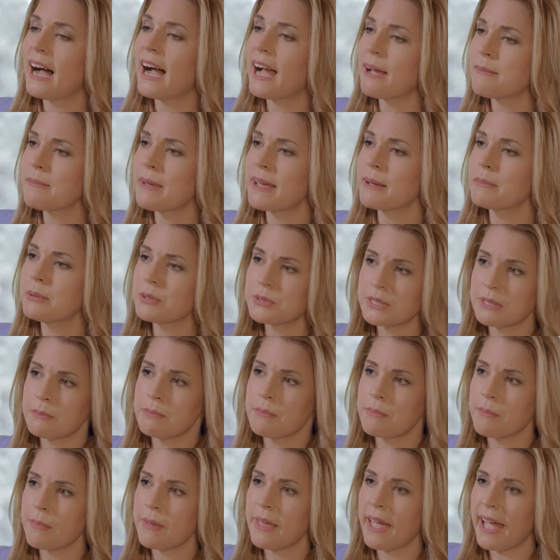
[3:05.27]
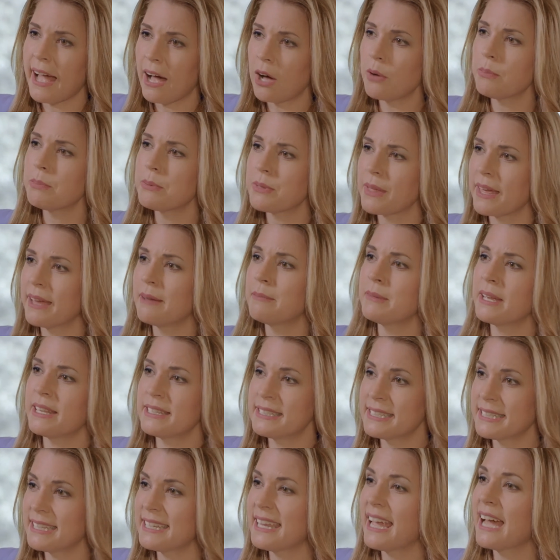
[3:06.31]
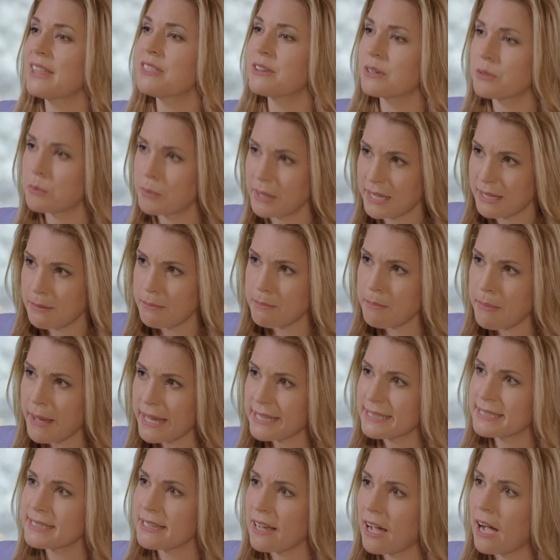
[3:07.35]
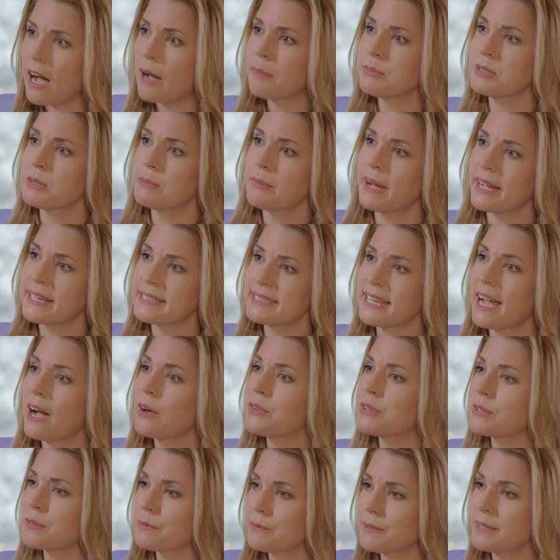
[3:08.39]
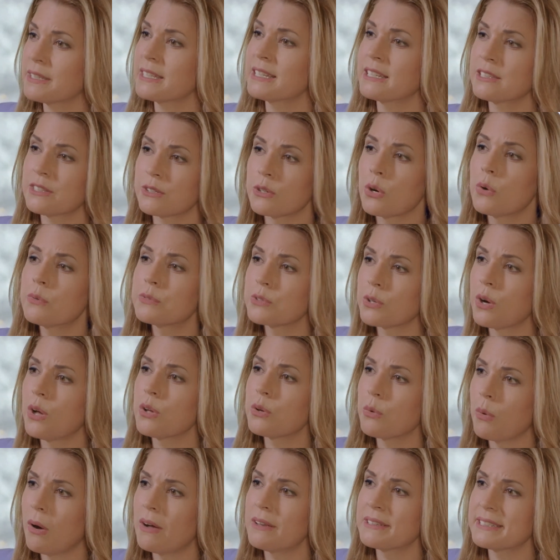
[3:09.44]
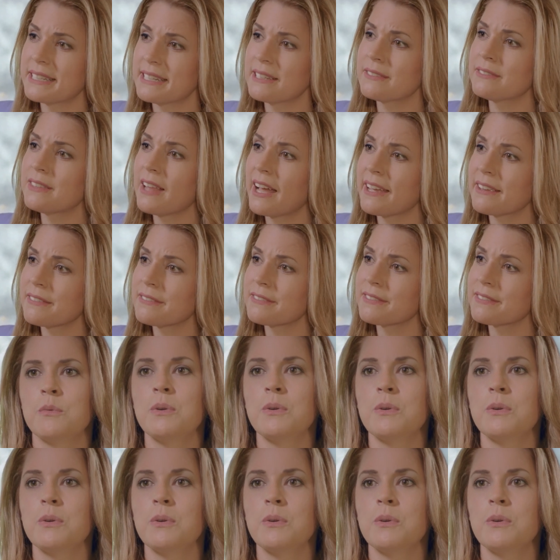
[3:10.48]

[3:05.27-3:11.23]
I'm able to help them, and together we can best optimize how they're feeling and their overall quality of life.